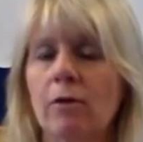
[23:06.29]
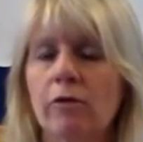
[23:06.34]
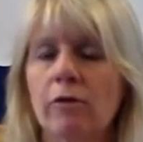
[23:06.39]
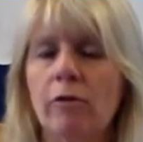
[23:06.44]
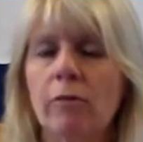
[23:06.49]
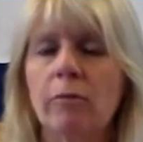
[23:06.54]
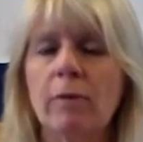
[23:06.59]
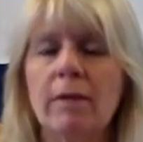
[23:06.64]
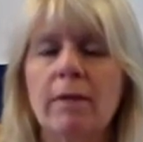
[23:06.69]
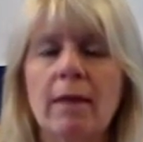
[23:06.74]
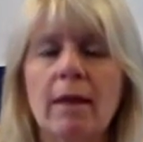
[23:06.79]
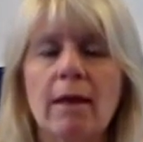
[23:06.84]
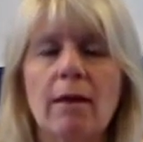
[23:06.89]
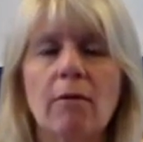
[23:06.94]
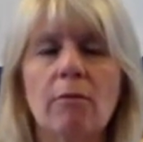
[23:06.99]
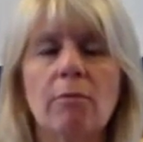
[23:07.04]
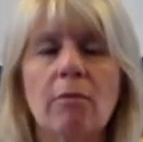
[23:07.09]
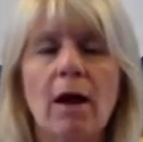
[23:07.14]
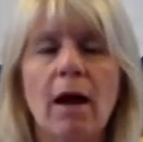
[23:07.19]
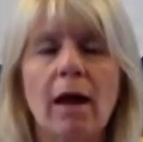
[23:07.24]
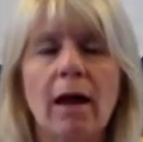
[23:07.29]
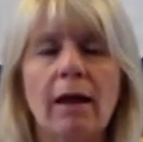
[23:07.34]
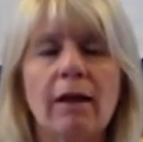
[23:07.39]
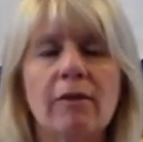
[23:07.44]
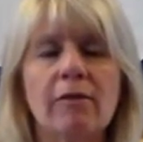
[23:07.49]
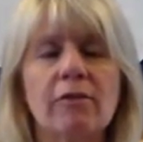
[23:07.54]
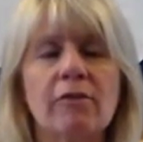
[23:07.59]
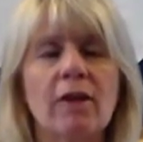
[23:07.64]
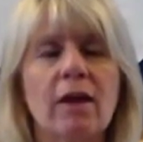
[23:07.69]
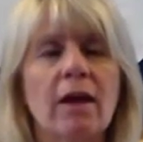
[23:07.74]
So when they
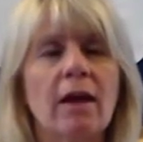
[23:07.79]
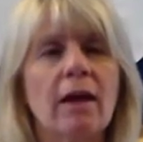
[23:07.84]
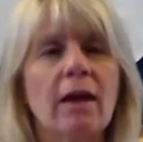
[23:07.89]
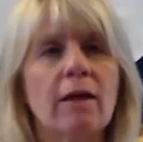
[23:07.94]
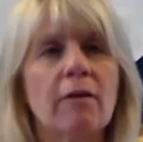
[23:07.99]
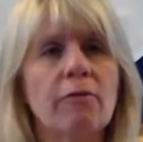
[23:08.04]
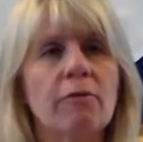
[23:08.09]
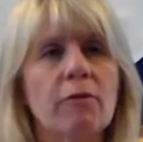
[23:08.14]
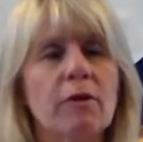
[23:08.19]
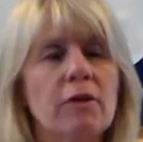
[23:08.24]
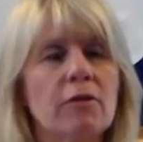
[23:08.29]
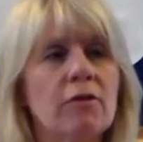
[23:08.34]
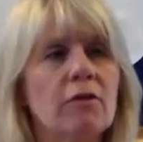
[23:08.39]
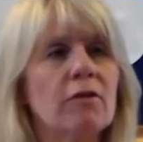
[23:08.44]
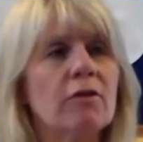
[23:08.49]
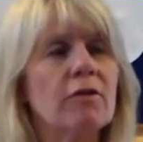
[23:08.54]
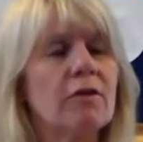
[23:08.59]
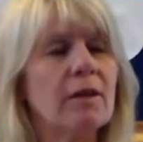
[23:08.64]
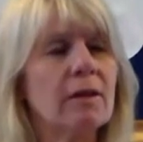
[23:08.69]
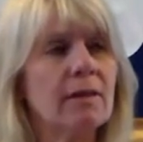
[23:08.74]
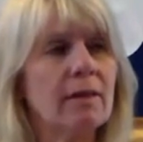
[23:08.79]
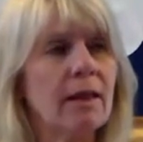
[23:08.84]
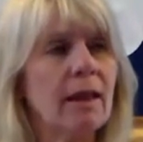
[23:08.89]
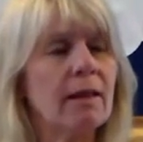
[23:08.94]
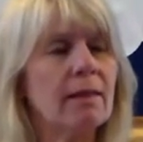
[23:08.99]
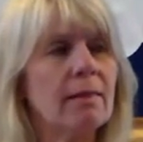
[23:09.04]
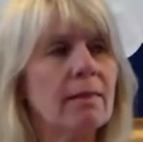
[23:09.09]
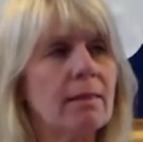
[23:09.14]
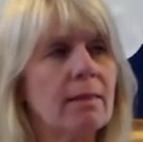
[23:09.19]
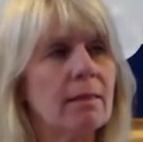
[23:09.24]
arise, if we just
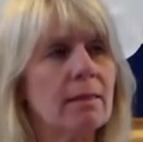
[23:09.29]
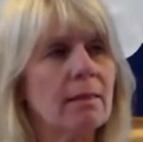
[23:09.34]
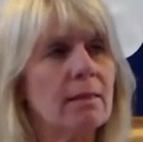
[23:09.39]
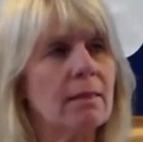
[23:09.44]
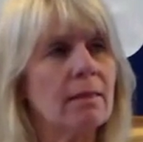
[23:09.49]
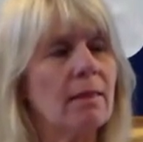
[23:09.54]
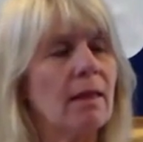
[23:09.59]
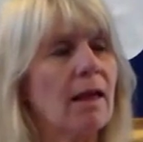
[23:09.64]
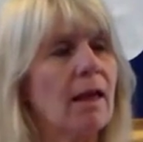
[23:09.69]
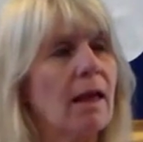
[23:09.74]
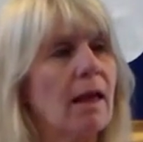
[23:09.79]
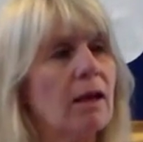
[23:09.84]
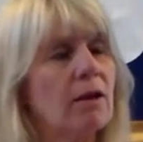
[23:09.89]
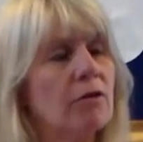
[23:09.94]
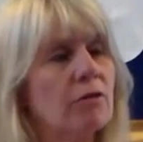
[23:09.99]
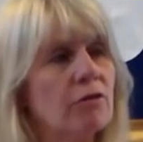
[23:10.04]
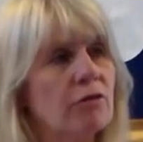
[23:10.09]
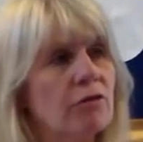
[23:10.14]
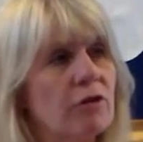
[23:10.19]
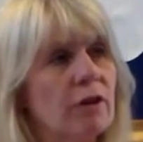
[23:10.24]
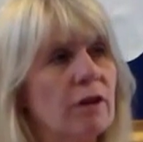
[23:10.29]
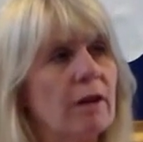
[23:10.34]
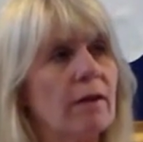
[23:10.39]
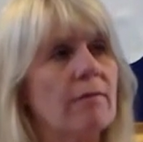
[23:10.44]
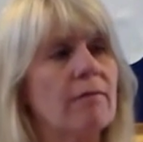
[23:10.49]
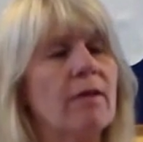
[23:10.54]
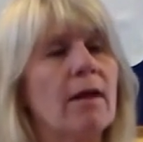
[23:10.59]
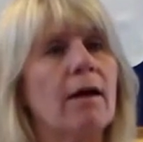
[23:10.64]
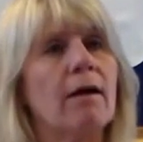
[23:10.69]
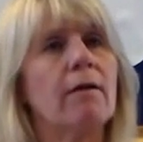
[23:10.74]
let the energy
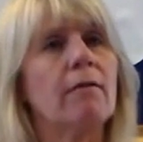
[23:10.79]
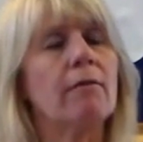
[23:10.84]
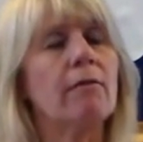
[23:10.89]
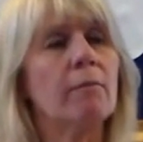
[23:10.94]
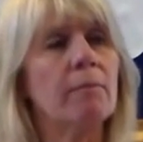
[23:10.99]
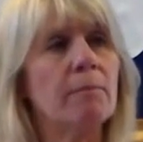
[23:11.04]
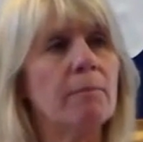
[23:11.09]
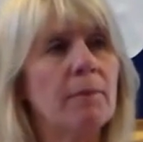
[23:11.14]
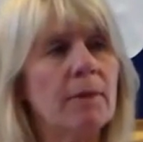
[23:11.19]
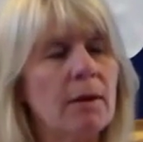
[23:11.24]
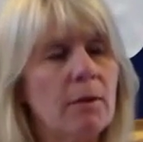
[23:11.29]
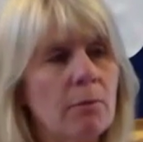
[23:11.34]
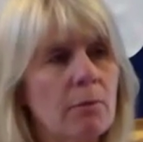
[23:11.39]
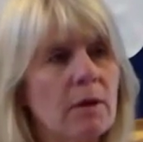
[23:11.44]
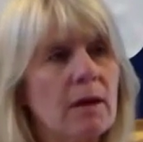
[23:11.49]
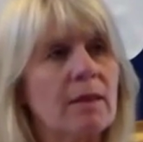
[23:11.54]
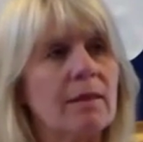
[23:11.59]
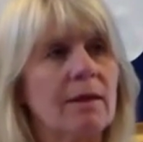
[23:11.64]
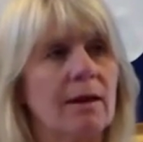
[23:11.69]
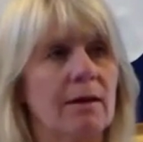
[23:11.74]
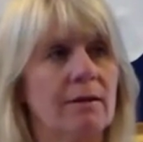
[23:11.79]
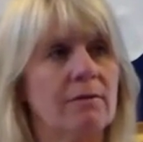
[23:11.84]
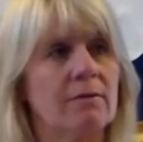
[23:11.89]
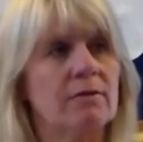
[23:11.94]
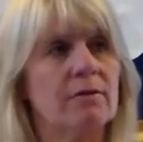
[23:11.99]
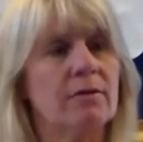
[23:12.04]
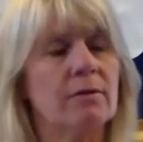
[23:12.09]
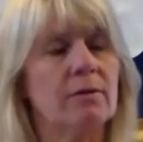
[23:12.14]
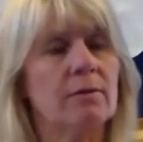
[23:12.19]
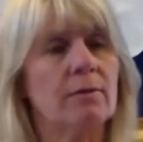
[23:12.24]
of that be with
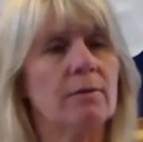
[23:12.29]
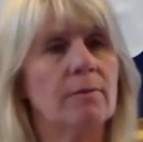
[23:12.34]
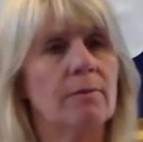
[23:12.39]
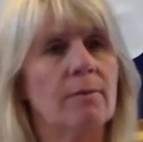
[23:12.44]
us,